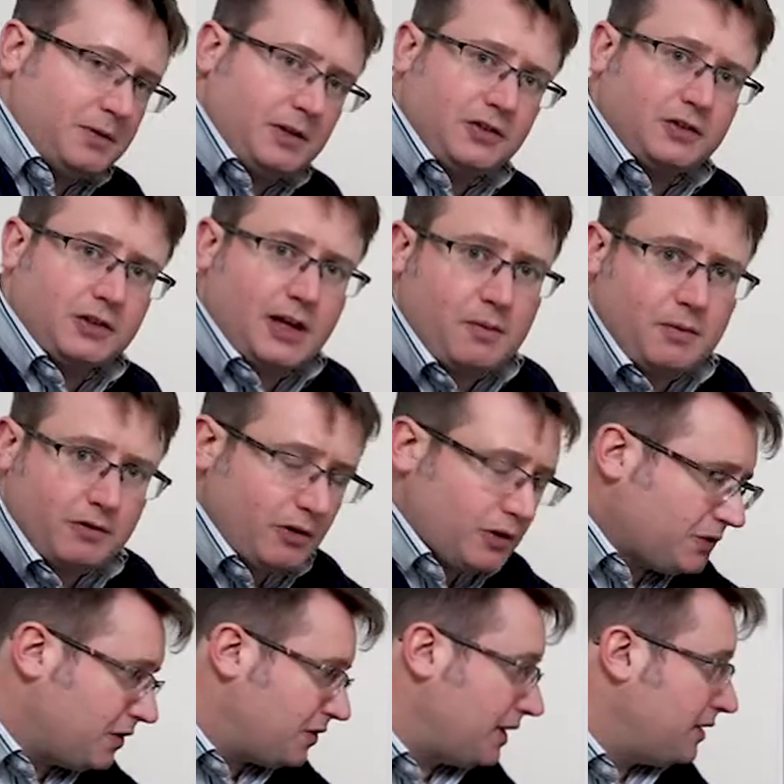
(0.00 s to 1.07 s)
doesn't come across
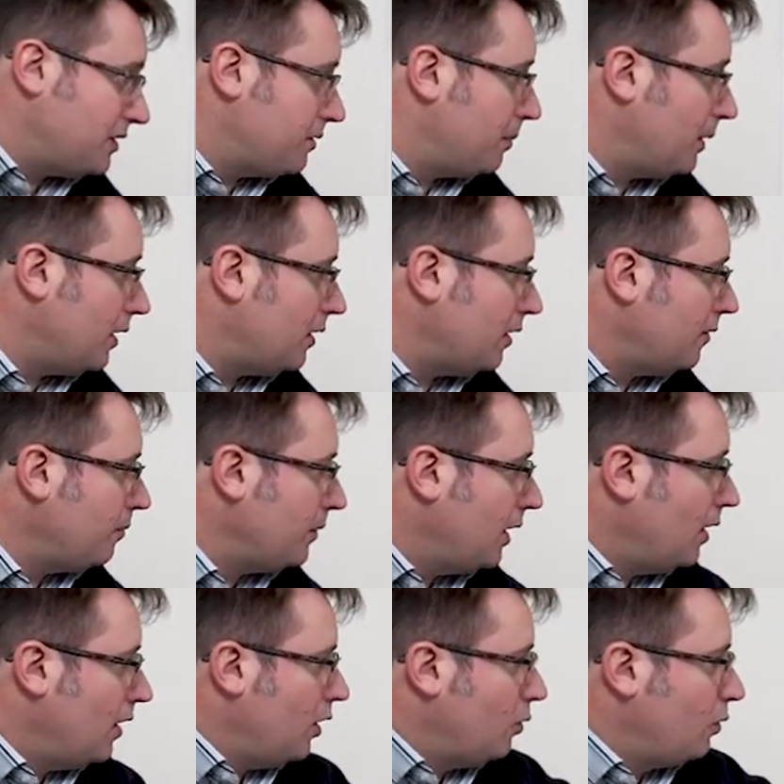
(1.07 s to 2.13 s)
the centre bar,
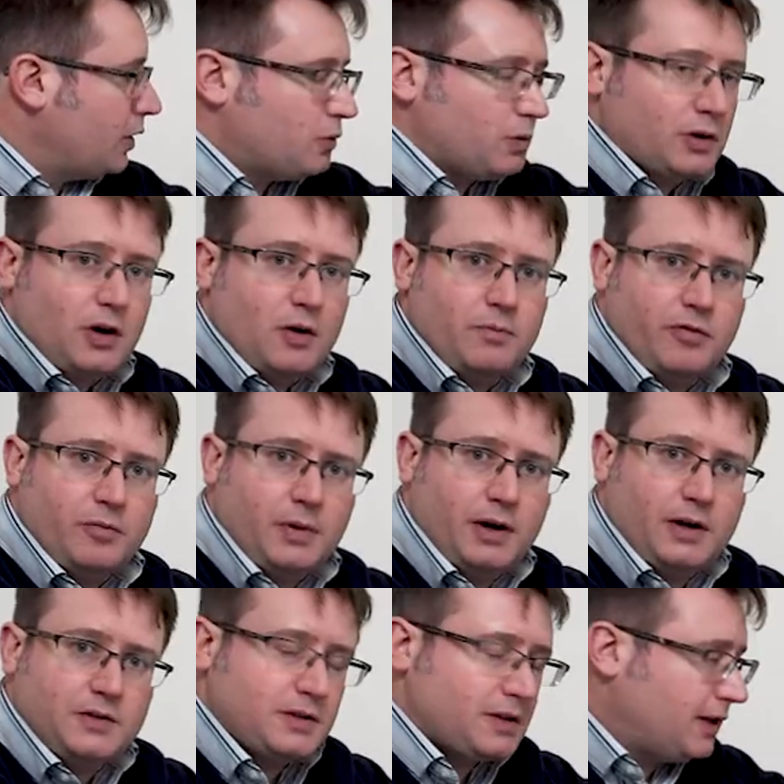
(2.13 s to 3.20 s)
which would
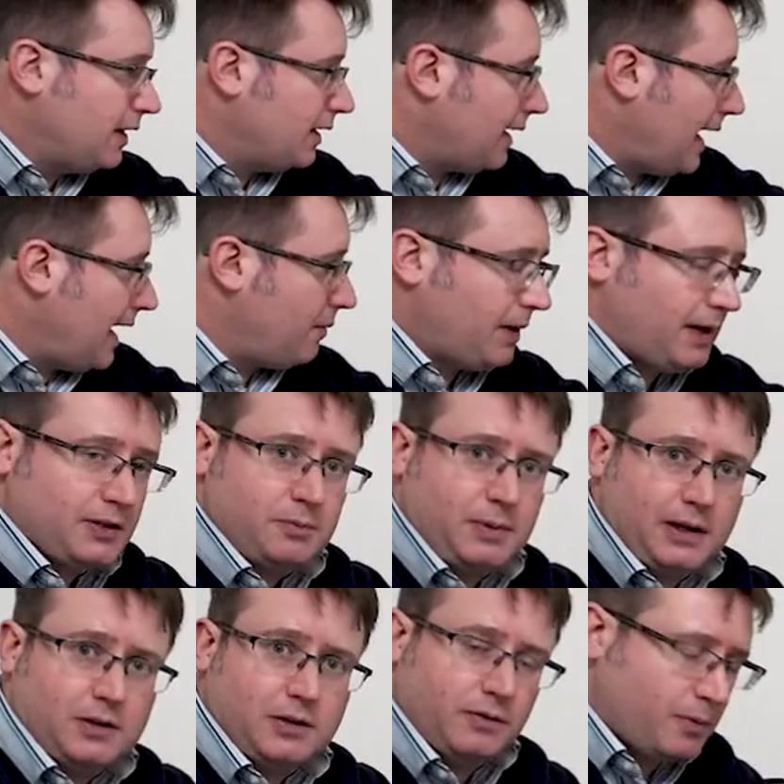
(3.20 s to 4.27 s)
compromise the cam
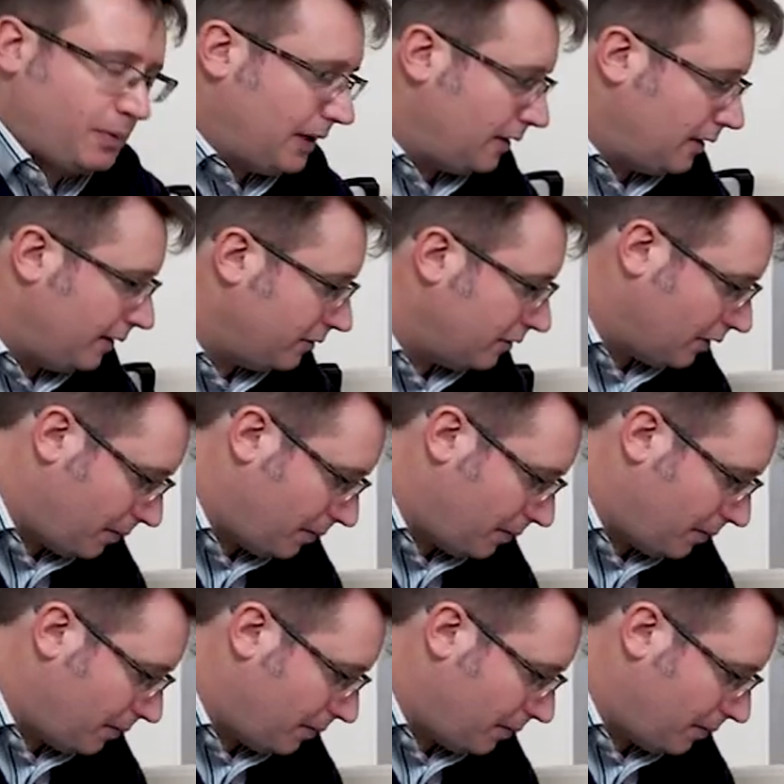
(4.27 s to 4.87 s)
aspect of the pillow lifter at the